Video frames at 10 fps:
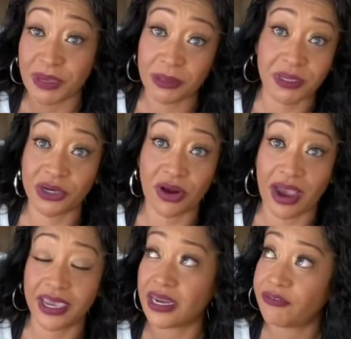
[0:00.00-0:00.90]
me
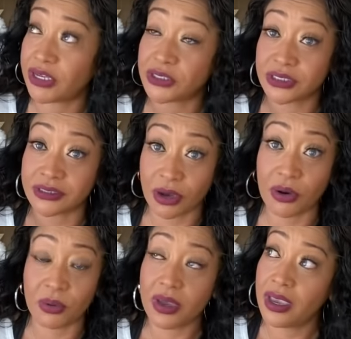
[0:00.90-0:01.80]
cry and I felt
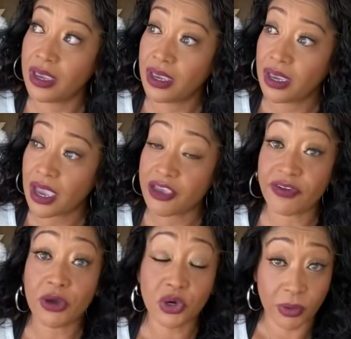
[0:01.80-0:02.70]
so, I
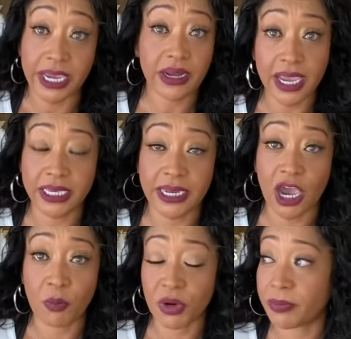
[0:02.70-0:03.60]
felt great I can
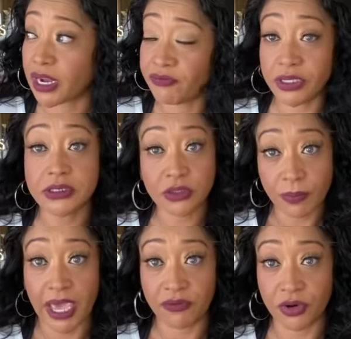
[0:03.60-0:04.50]
help her, but I felt so
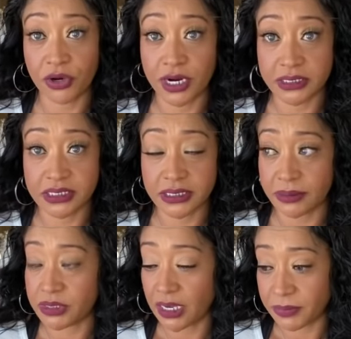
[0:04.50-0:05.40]
bad for her at the
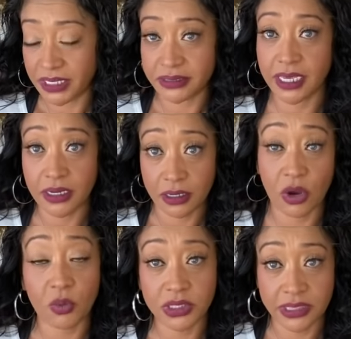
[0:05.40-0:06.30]
same time because I
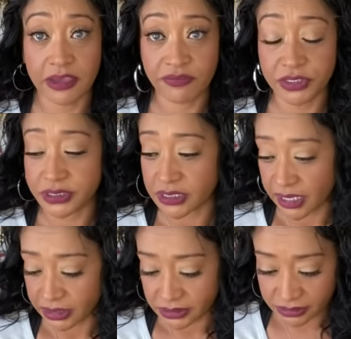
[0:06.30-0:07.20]
know what that feels
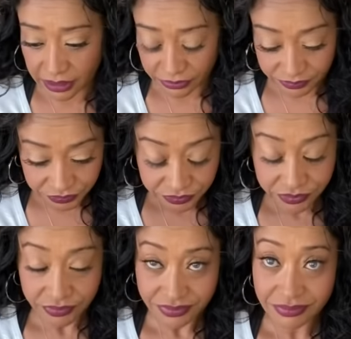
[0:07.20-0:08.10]
like. So
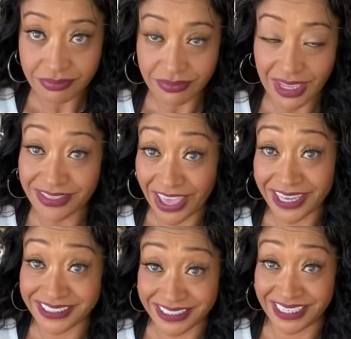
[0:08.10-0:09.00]

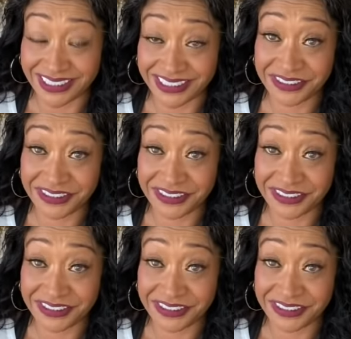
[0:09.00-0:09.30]
that is it.